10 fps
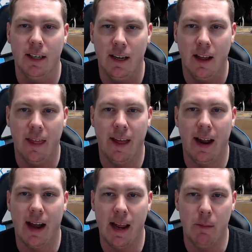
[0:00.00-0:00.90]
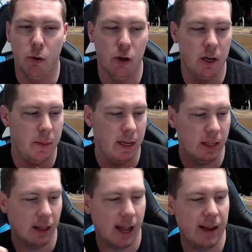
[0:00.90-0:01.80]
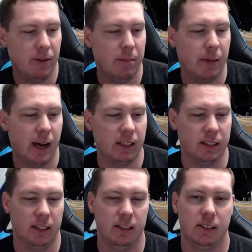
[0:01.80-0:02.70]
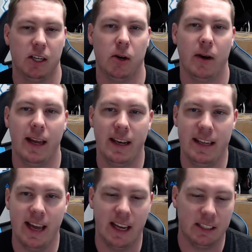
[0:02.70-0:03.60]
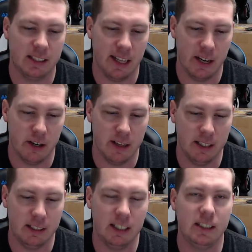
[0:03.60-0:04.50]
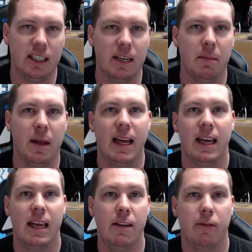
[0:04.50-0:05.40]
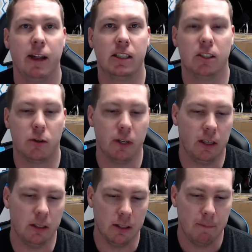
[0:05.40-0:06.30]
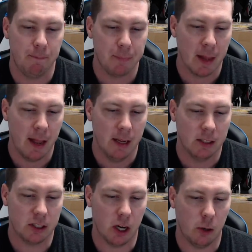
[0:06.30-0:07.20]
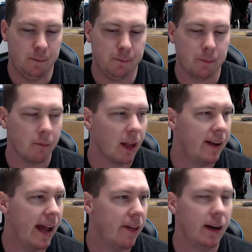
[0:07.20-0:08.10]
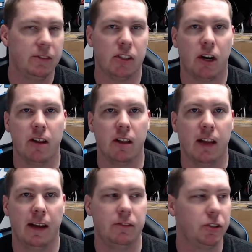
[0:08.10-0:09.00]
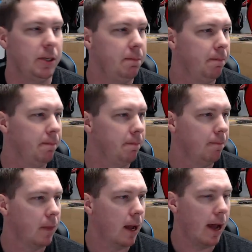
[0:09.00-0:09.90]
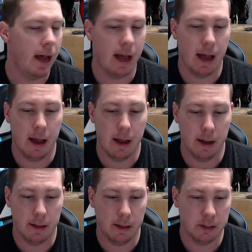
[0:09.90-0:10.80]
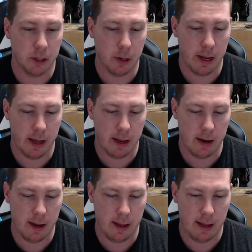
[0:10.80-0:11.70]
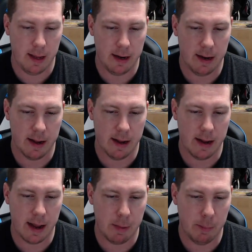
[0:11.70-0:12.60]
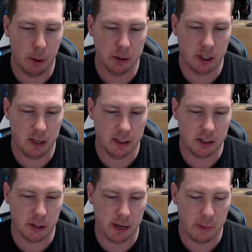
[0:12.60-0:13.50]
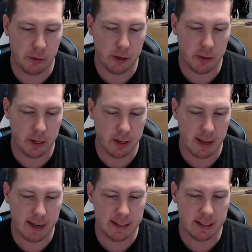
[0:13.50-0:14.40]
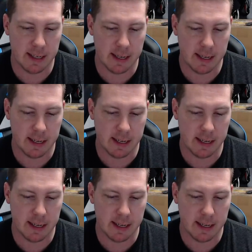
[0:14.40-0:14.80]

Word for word: that I am going to be live unboxing. So, and yes, they are the CCM eFlex 3s. So, now that I've started the live stream, uh, let's go ahead and uh, I'm going to post on Instagram really quick that uh,